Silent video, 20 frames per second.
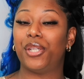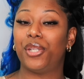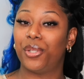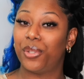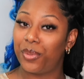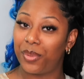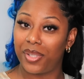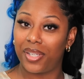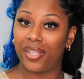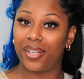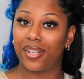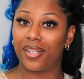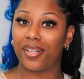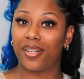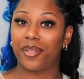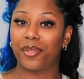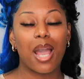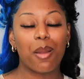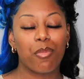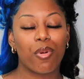new
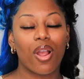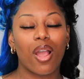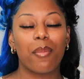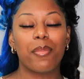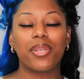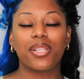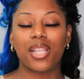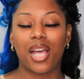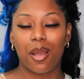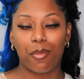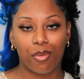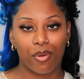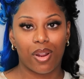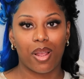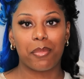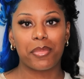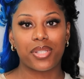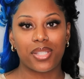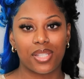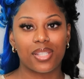here i promise i
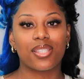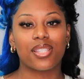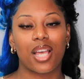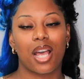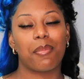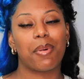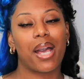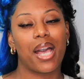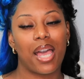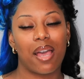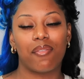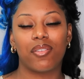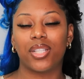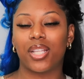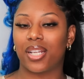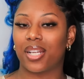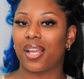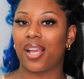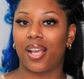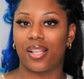promise this time i have a
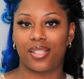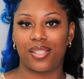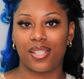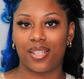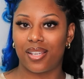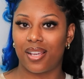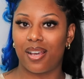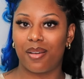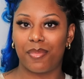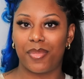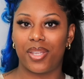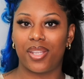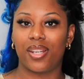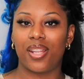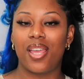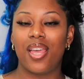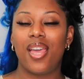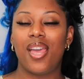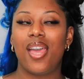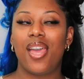lot of content coming